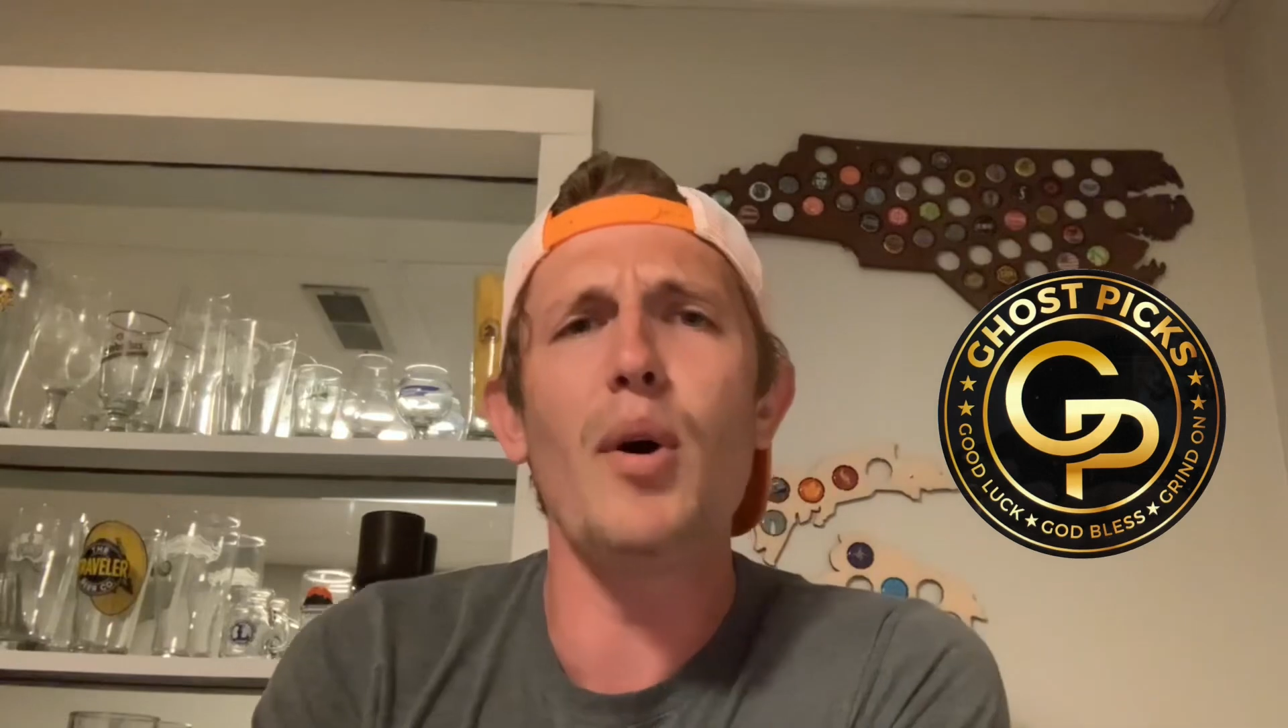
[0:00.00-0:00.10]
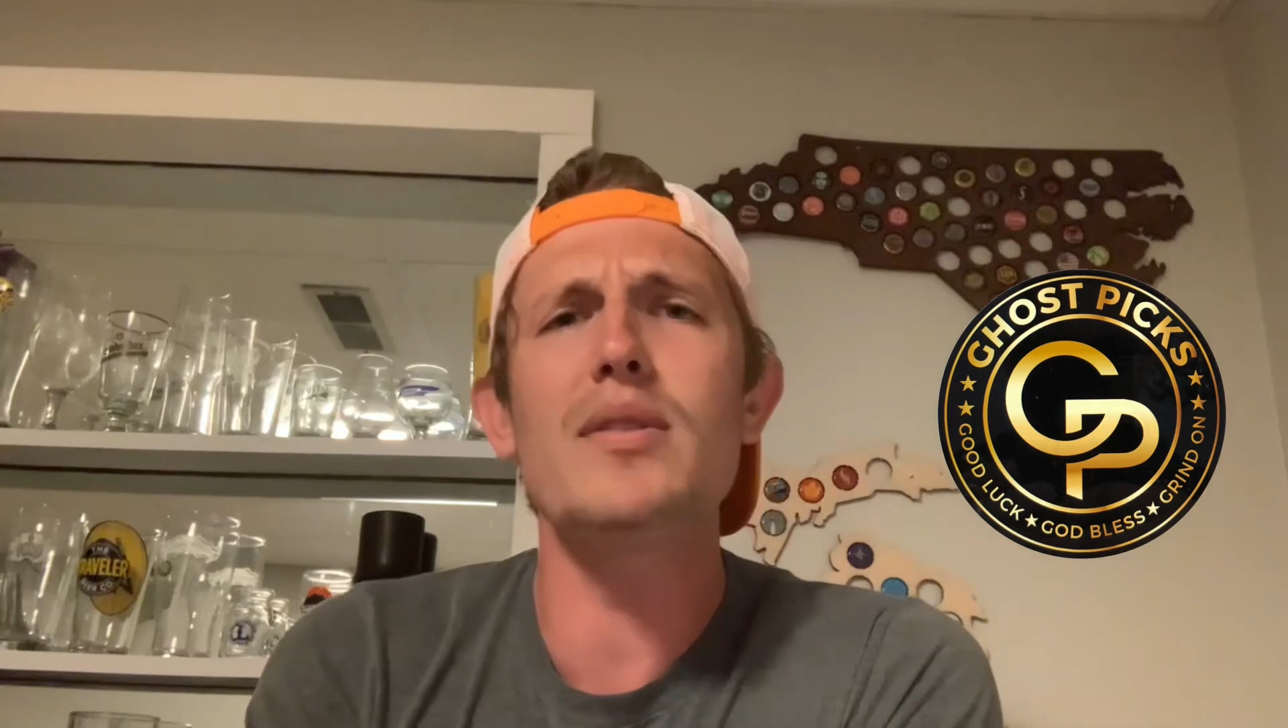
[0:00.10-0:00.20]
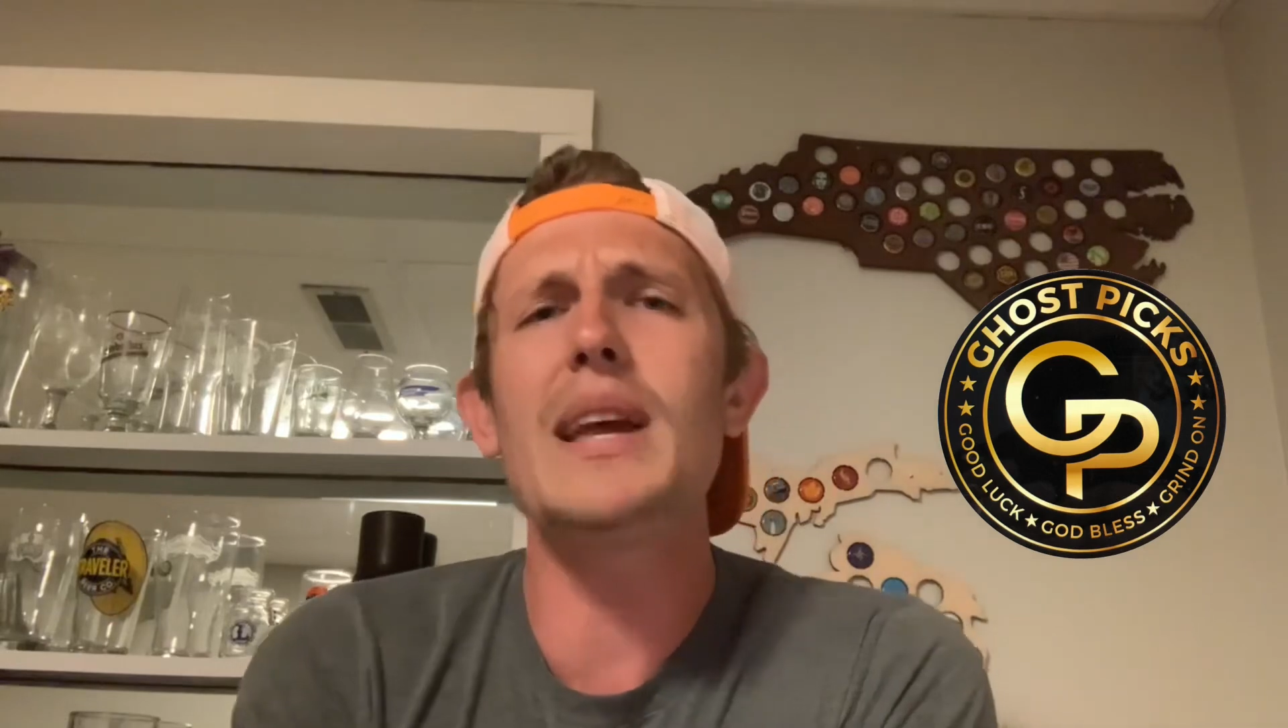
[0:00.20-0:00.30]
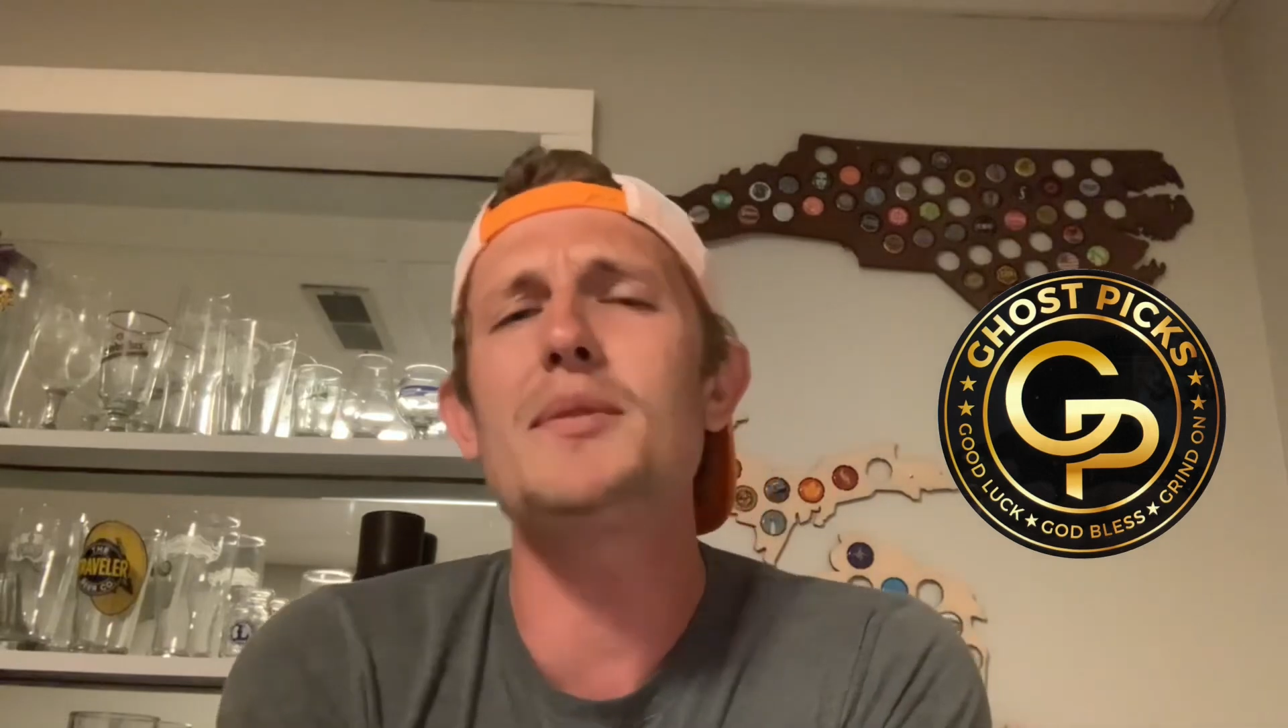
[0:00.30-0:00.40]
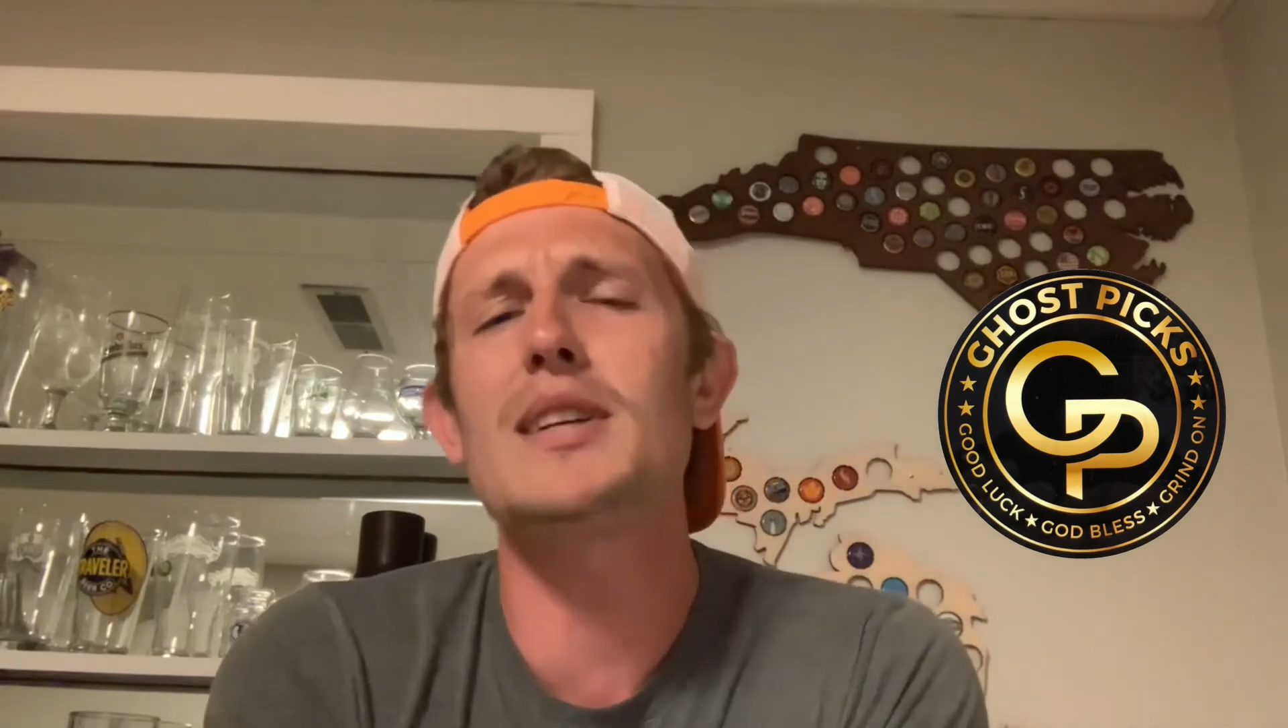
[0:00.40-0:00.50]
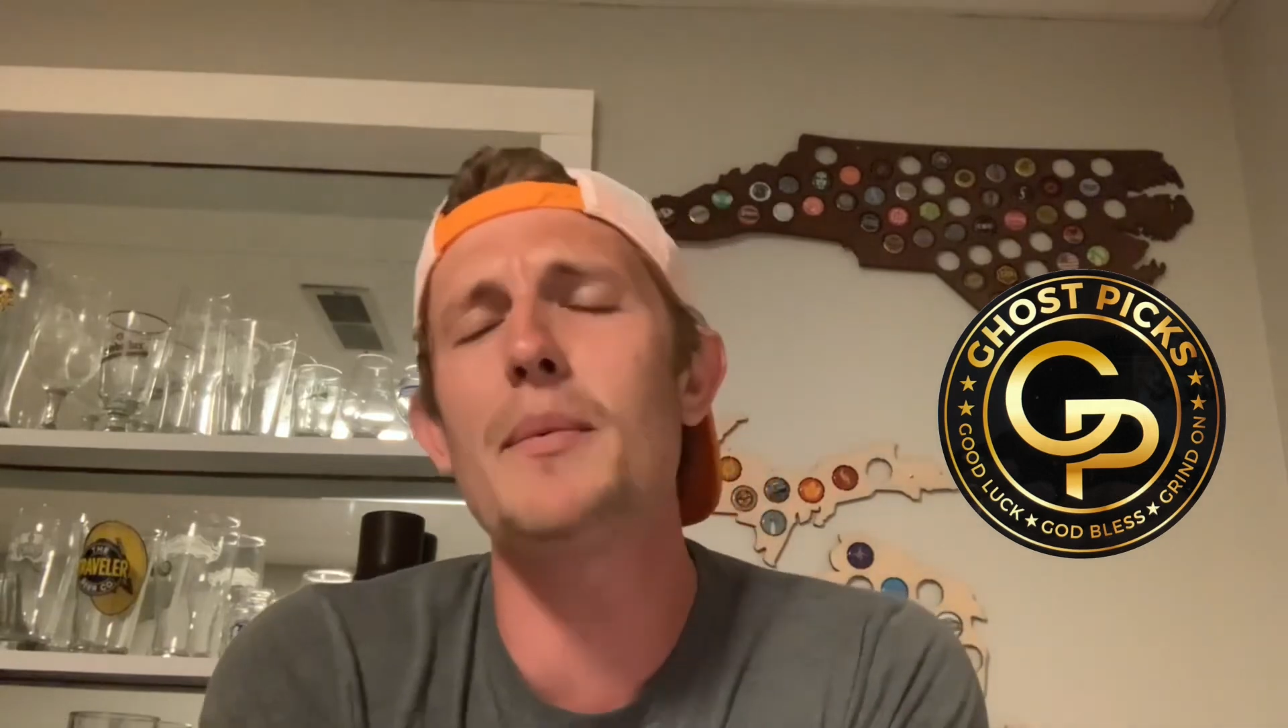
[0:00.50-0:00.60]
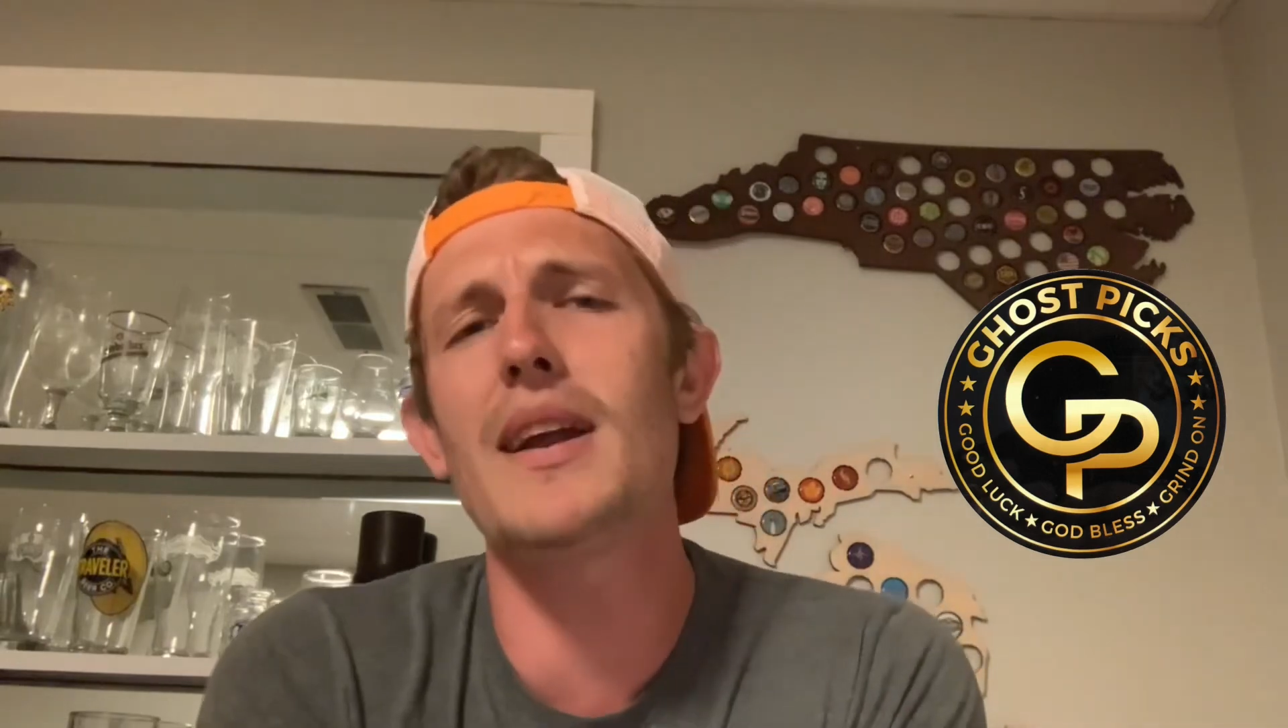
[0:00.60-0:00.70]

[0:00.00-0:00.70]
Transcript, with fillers: teams are coming